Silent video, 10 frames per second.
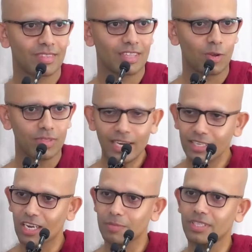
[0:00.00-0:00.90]
Now
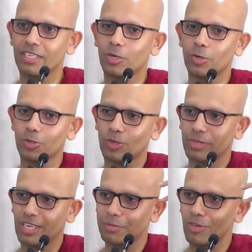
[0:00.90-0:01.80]
that karma then goes on to
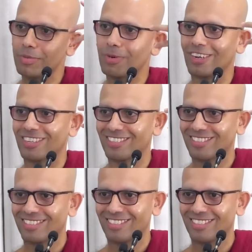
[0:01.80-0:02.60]
become your vipaka.